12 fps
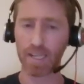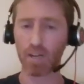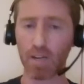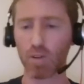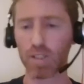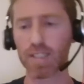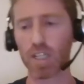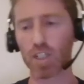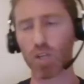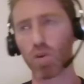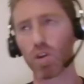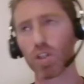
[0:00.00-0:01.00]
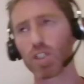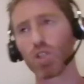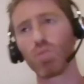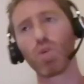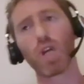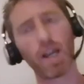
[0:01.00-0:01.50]
Now, this session, we're going to
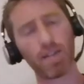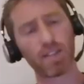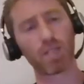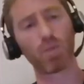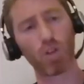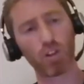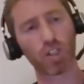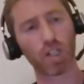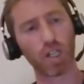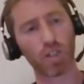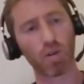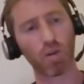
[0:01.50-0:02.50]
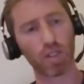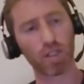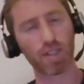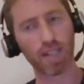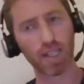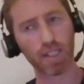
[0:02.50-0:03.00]
assume we have some knowledge in clean code and
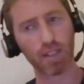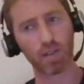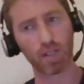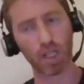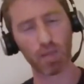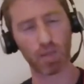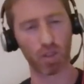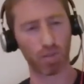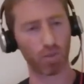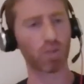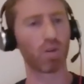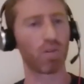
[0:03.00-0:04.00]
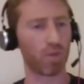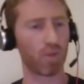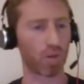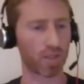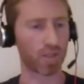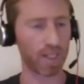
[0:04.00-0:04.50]
design, okay? Because I'm not going to
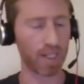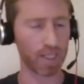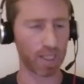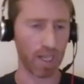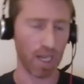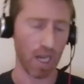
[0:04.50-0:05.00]
focus on that.